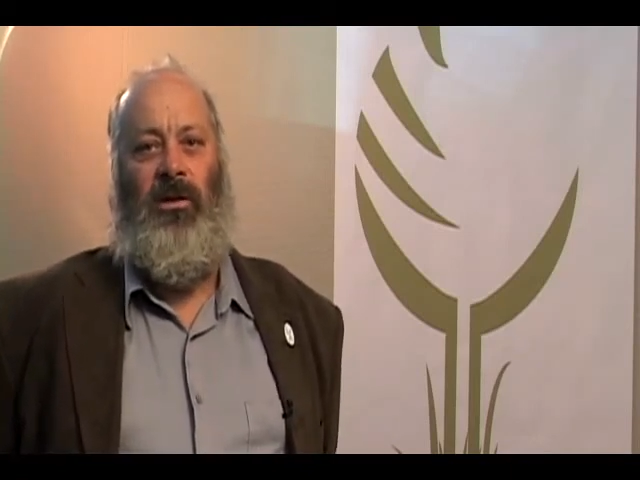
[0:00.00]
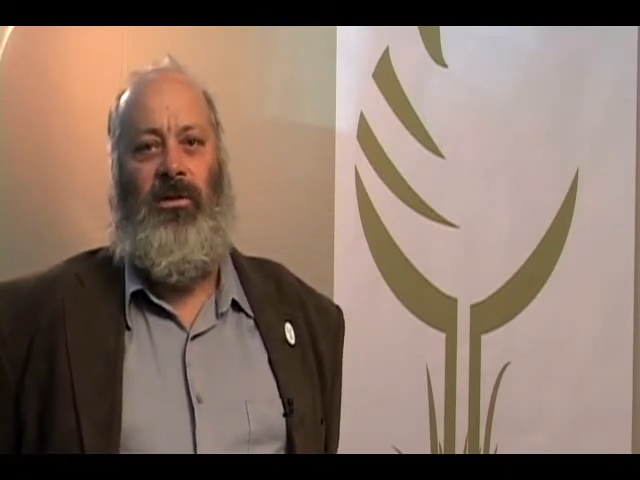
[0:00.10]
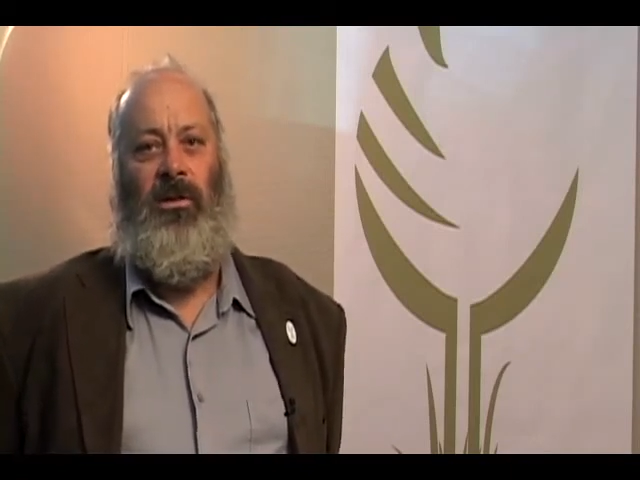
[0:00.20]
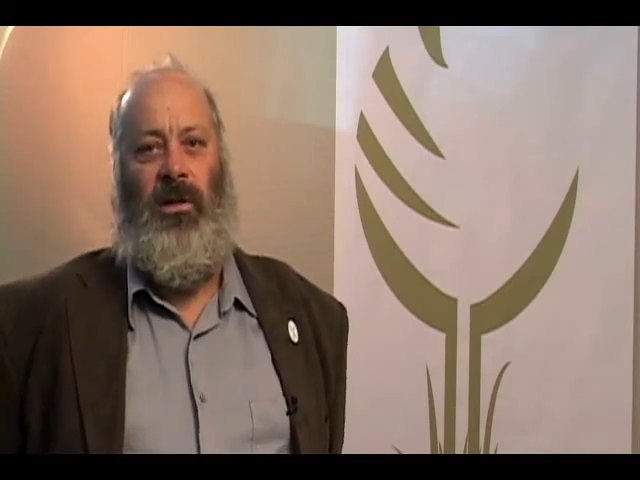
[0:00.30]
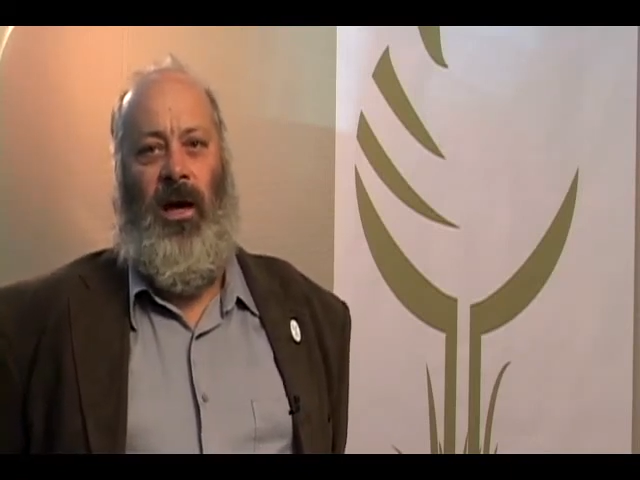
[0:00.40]
is
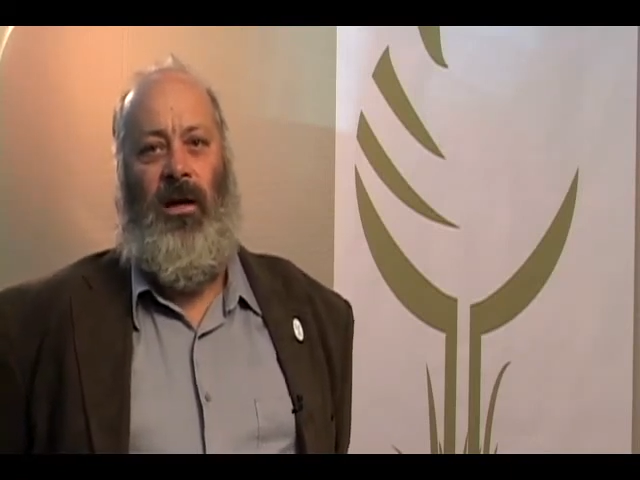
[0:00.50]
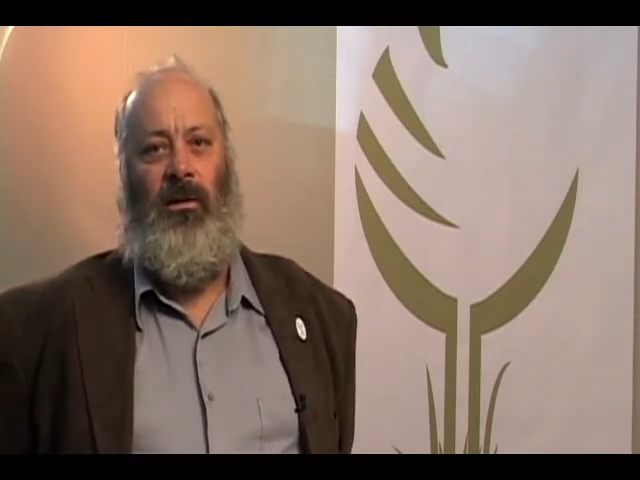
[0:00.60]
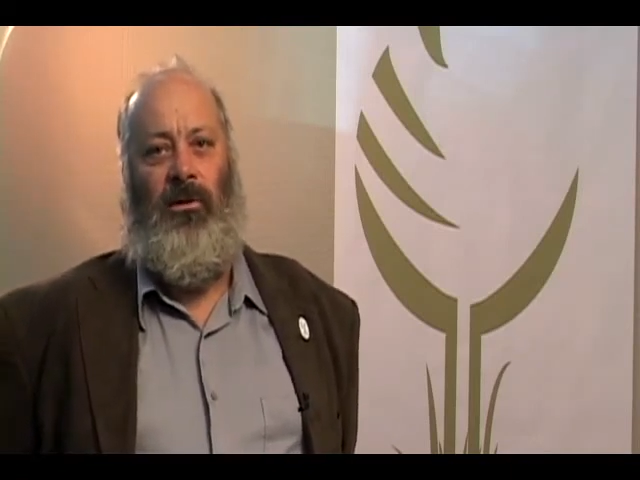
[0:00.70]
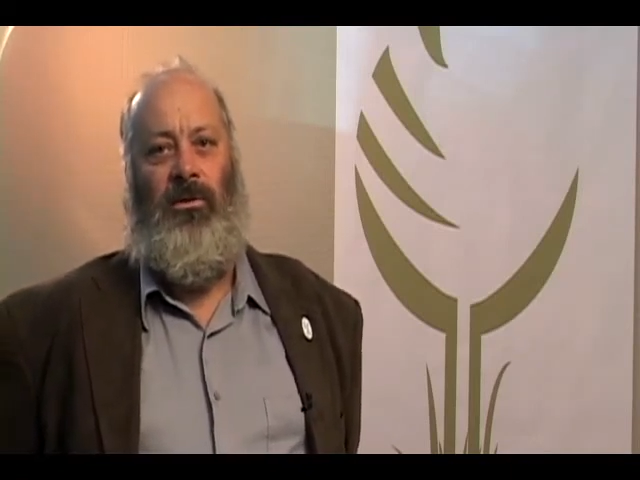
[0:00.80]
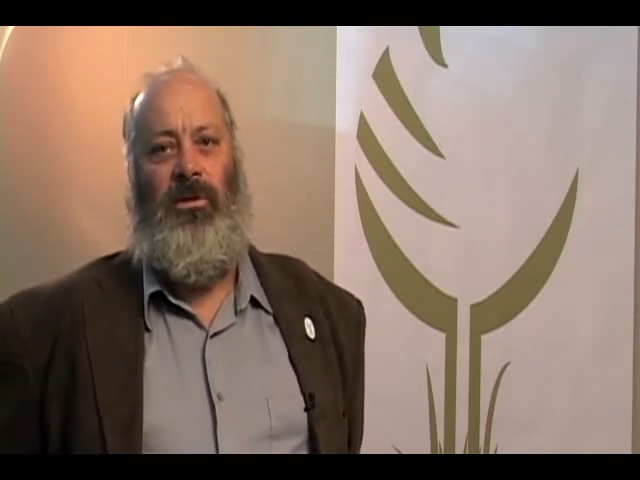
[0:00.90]
to
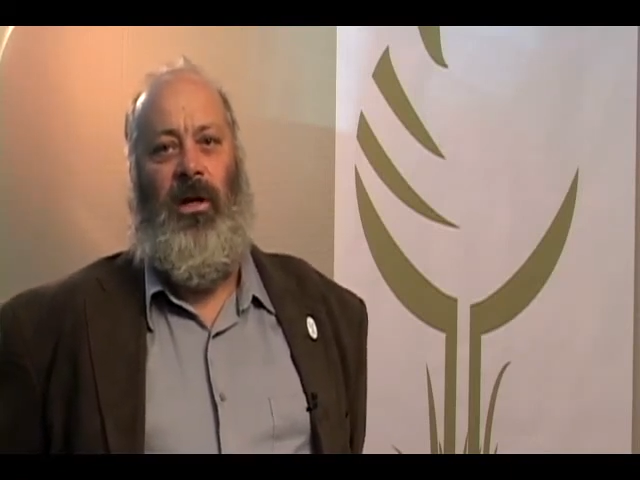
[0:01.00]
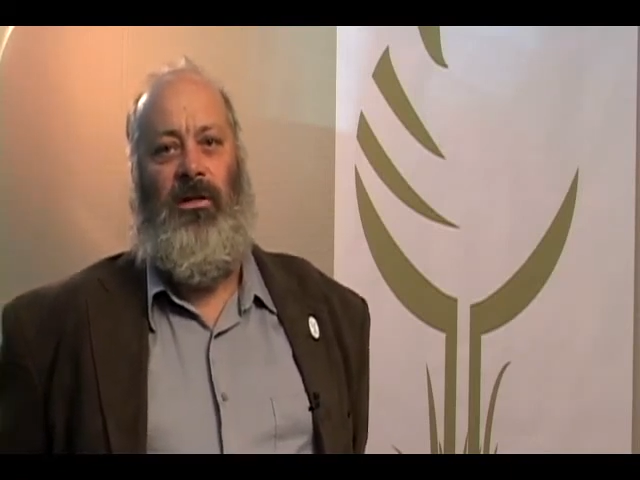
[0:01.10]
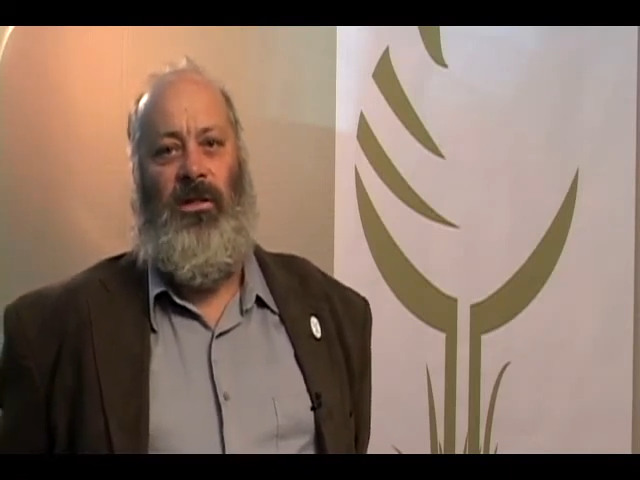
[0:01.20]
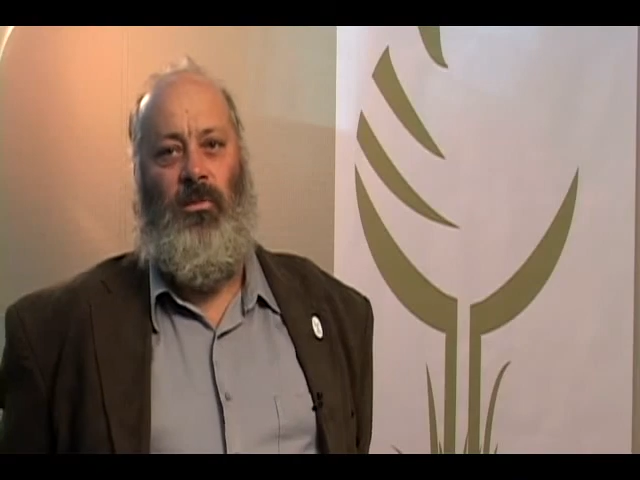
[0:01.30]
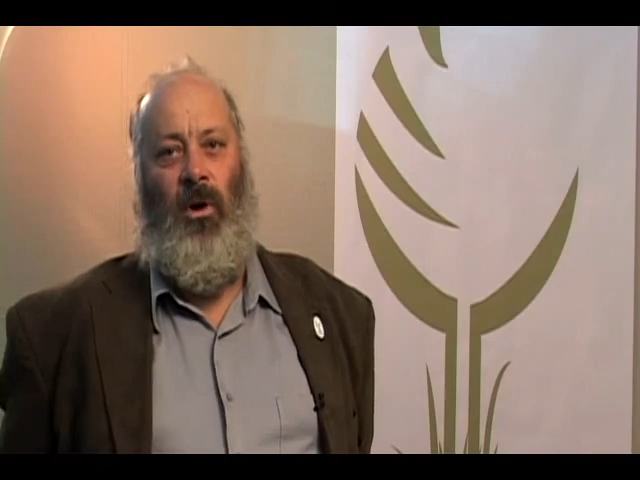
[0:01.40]
not lose
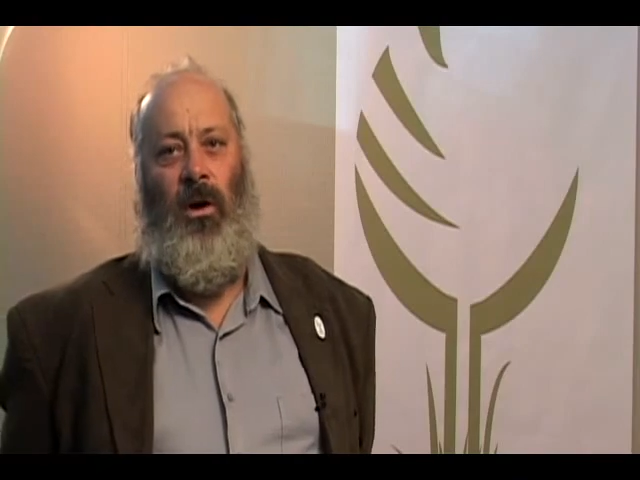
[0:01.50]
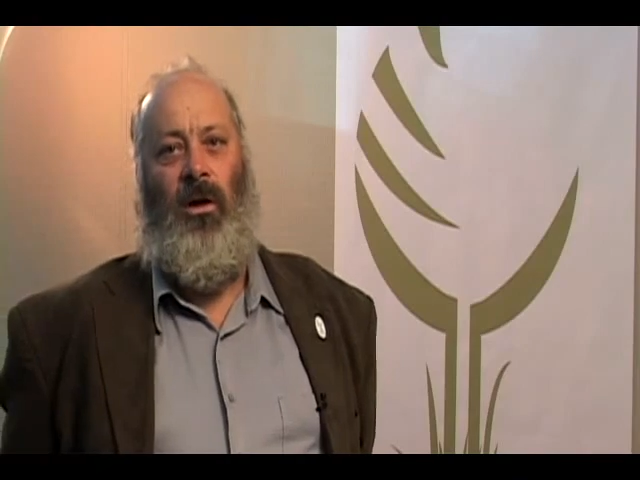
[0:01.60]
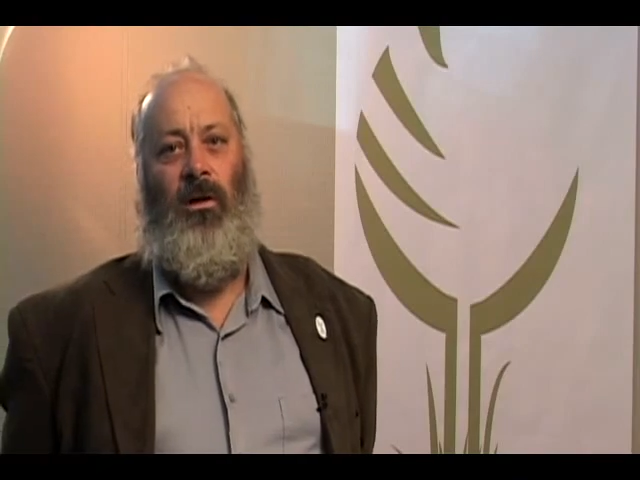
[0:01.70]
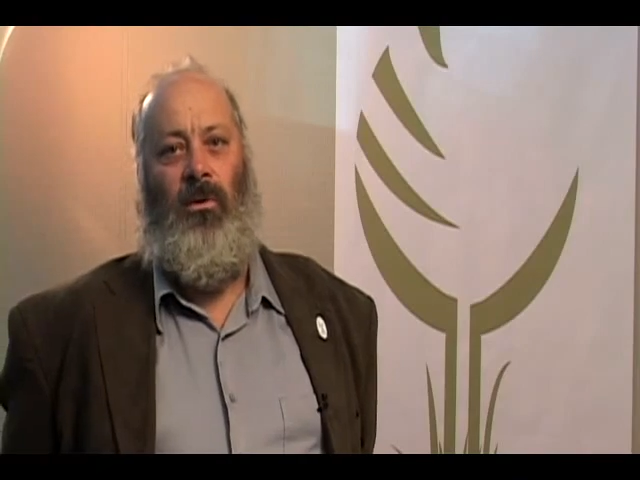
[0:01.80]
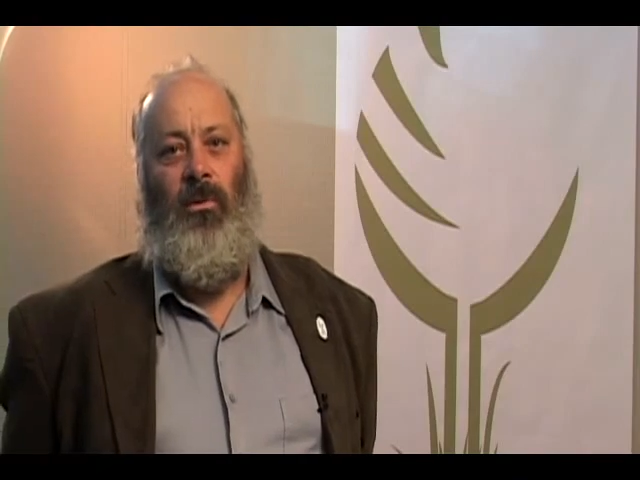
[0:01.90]
that
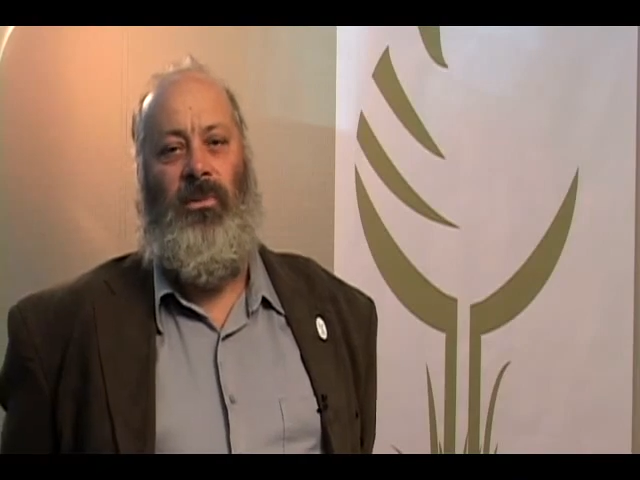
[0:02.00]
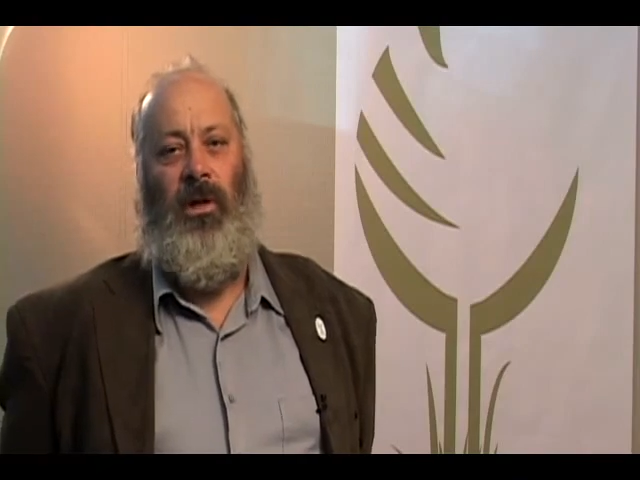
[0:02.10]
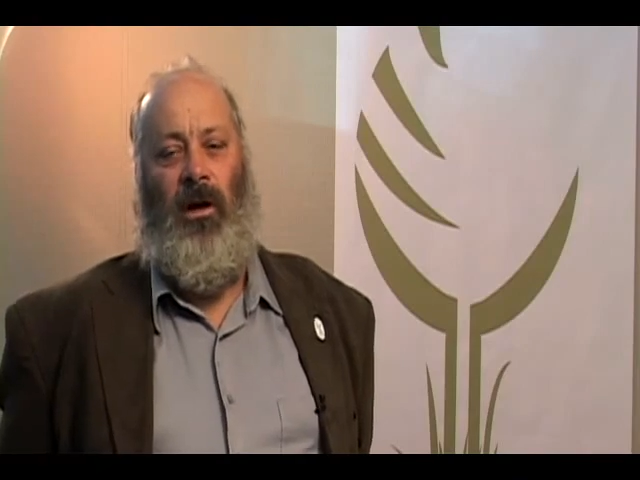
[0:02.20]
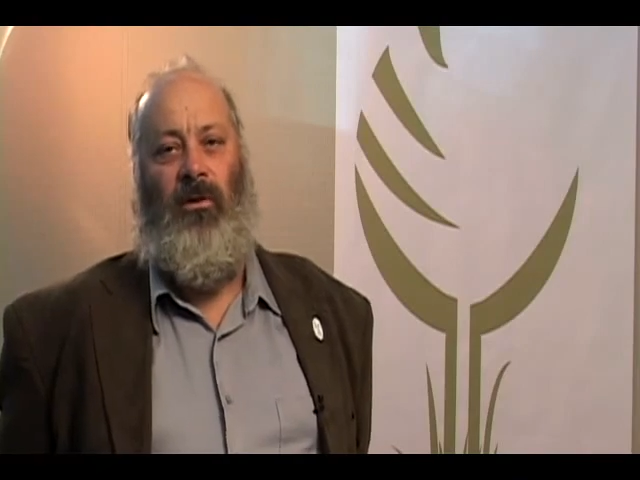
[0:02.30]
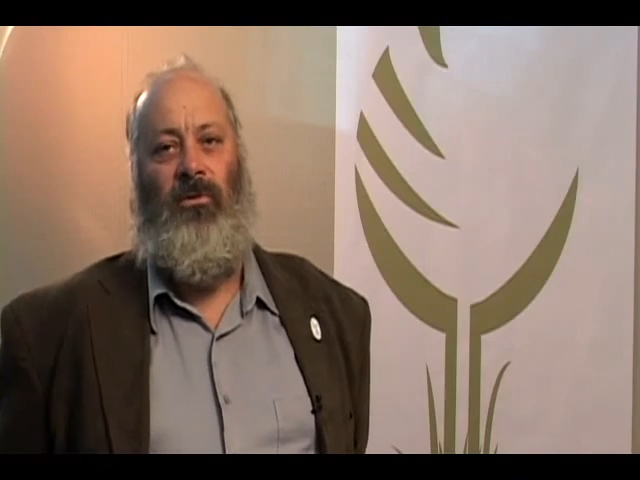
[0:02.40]
small
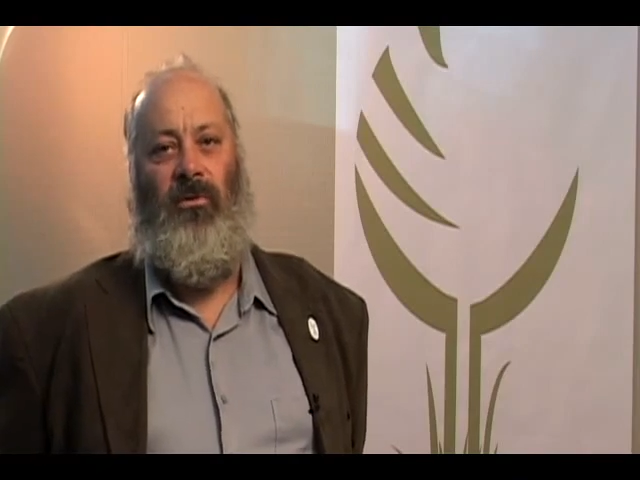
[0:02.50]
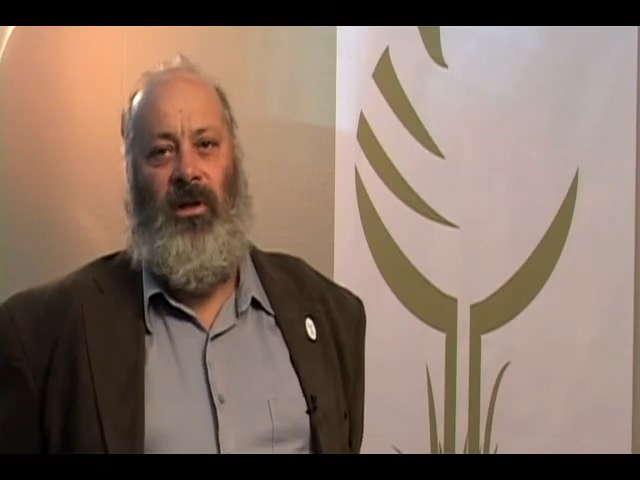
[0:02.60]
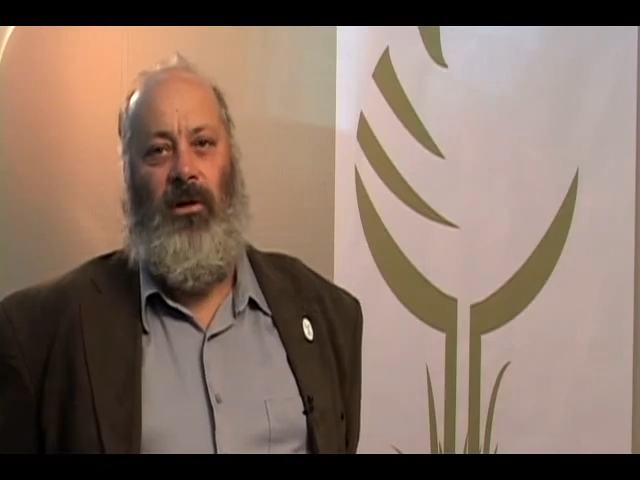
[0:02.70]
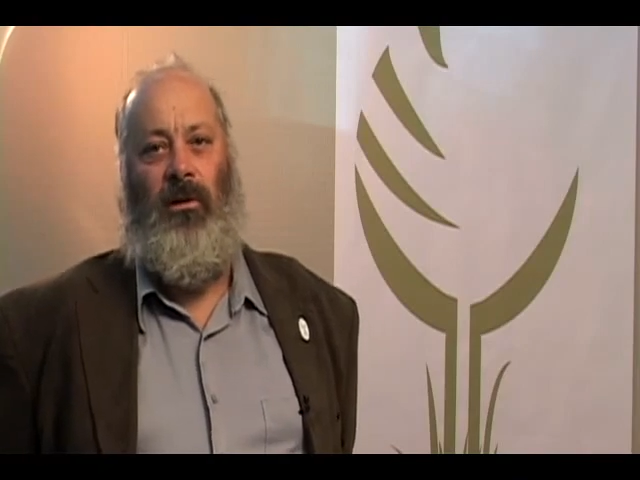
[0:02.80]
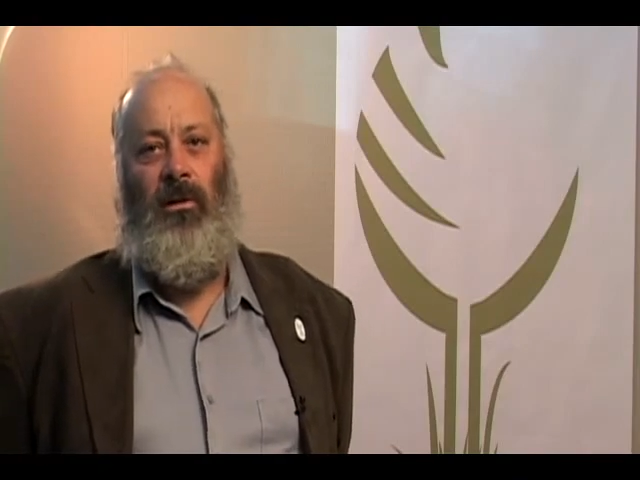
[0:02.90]
hometown
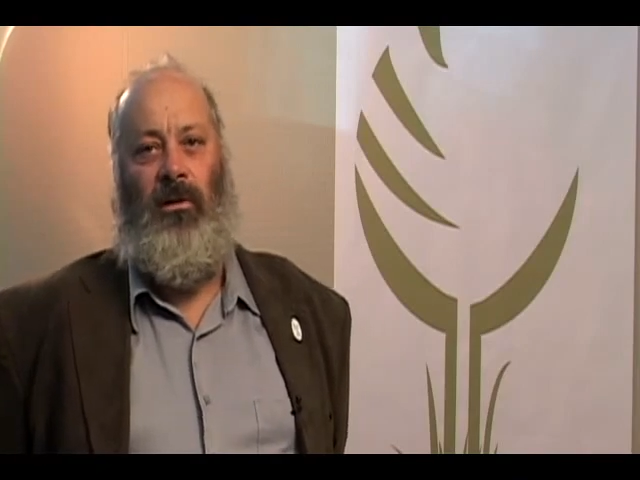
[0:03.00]
feel.